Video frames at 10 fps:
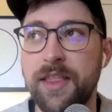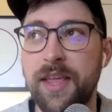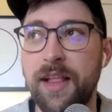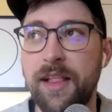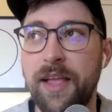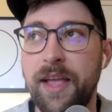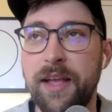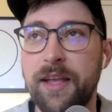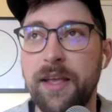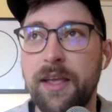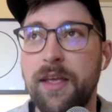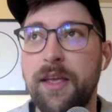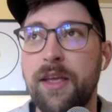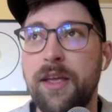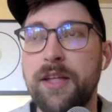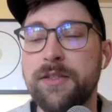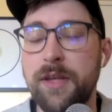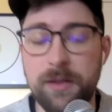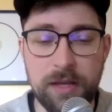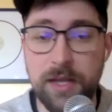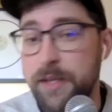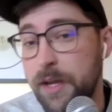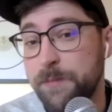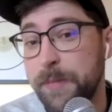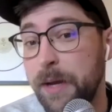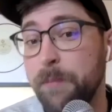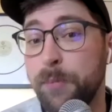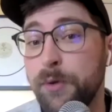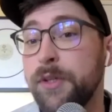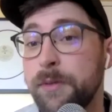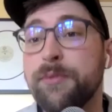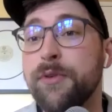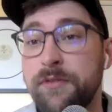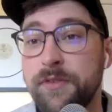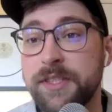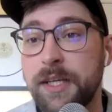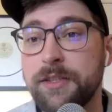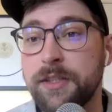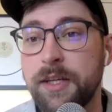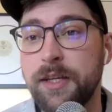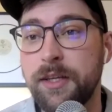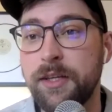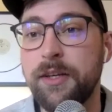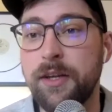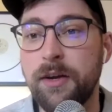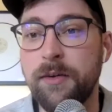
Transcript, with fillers: that like it's it, it does become bulletproof essentially you know it